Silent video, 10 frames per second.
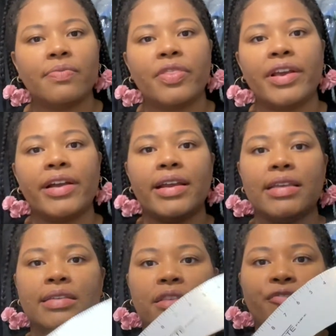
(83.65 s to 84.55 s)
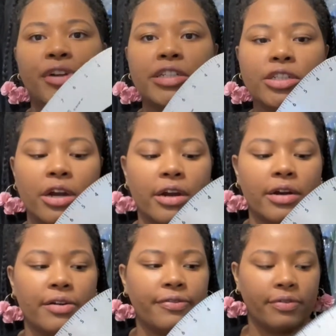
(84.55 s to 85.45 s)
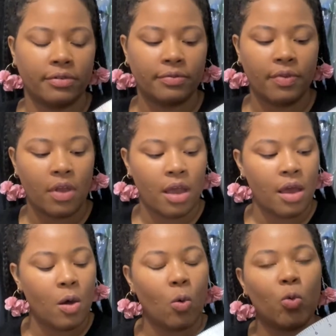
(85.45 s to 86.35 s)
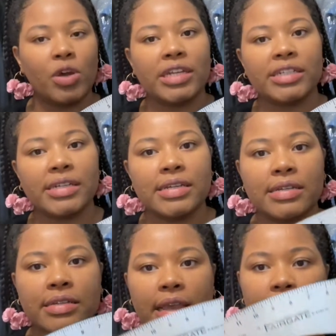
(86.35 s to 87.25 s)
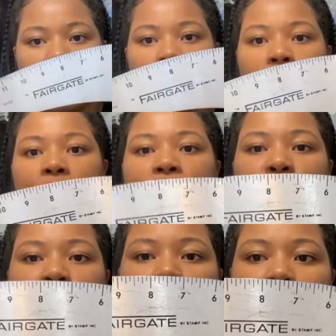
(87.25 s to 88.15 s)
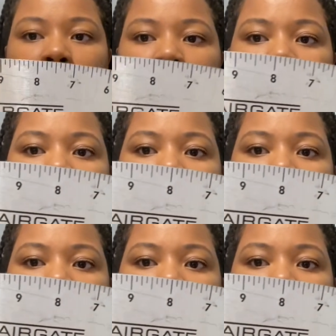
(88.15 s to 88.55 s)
there is the French curve, which is a curved ruler.